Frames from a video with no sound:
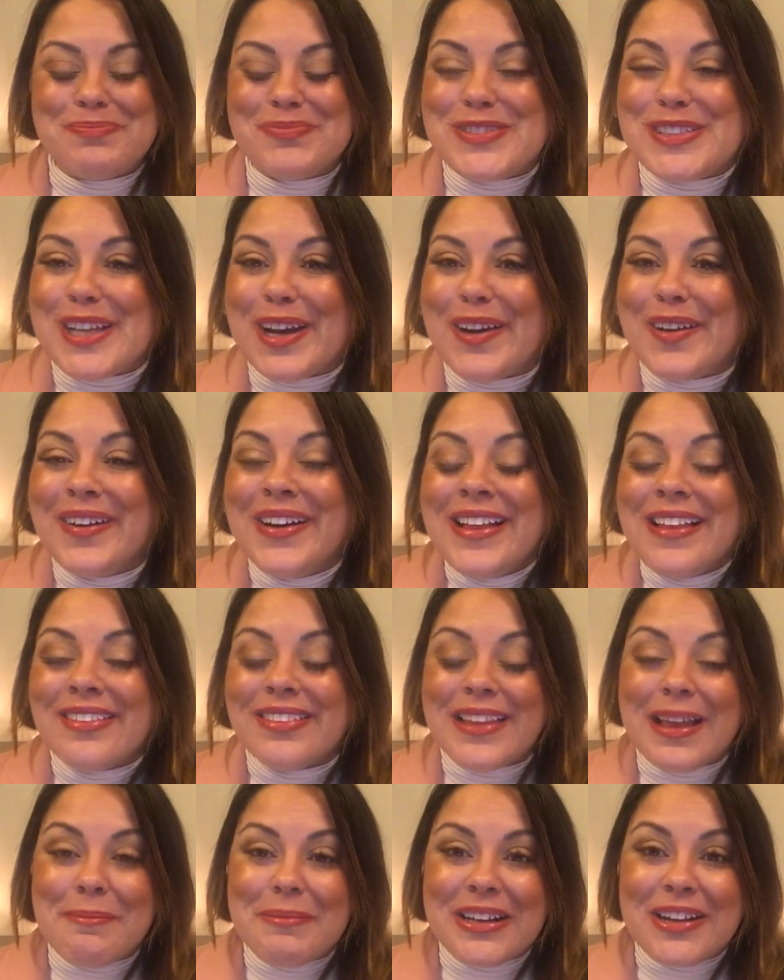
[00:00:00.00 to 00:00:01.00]
So
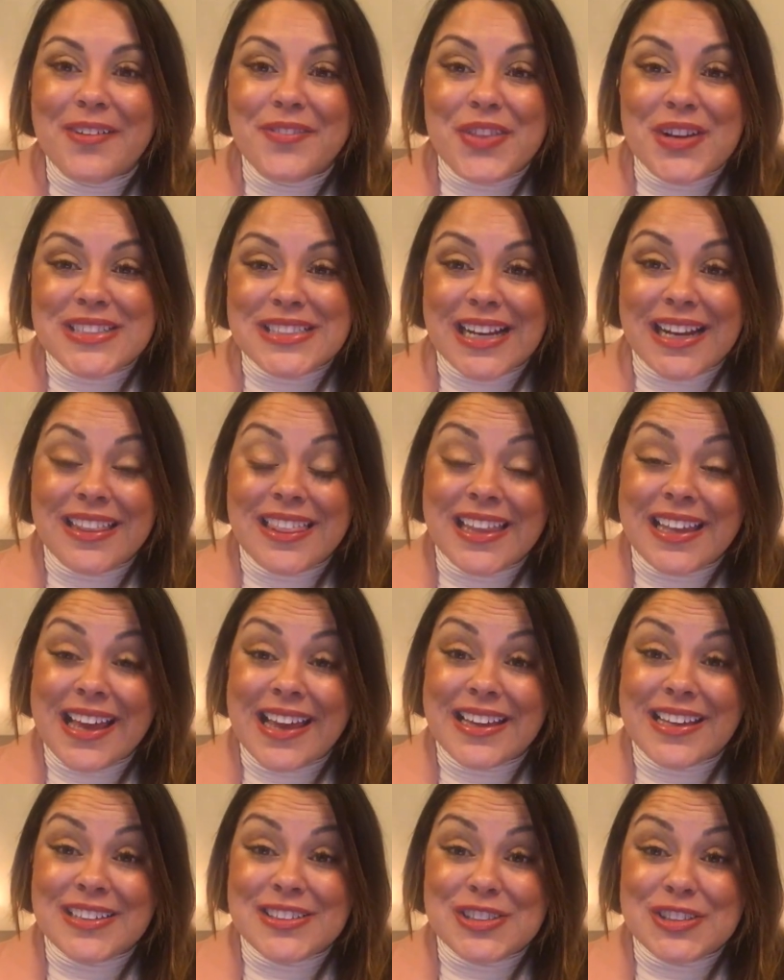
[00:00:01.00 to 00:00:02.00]
let me know if there's anything I
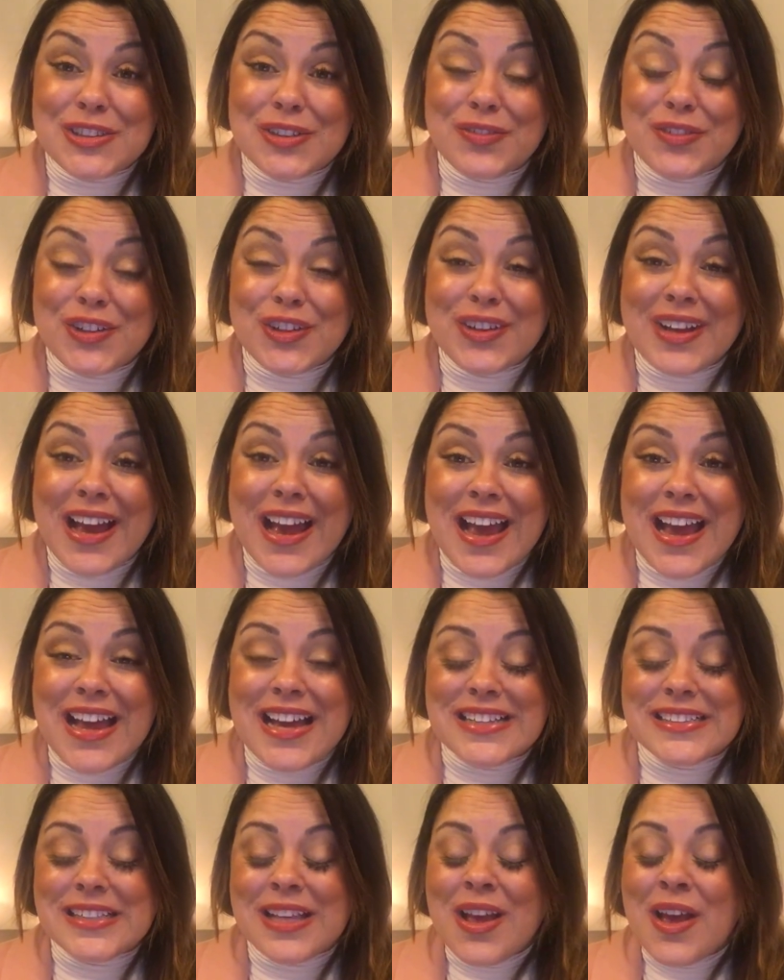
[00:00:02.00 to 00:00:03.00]
can do for you
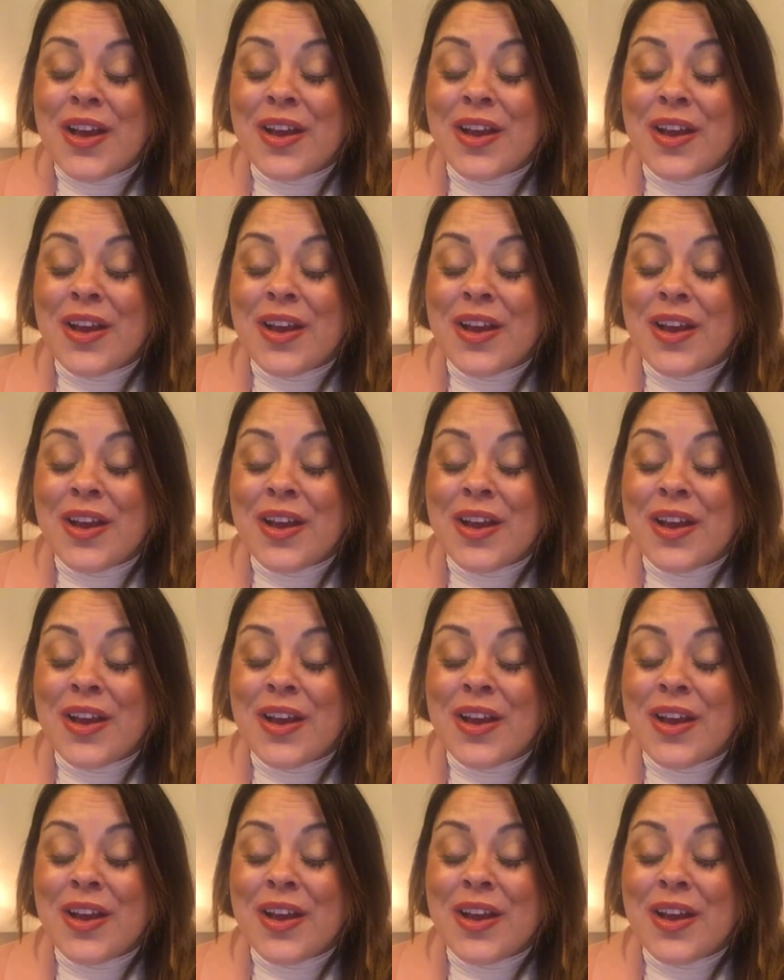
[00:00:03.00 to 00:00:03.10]
guys.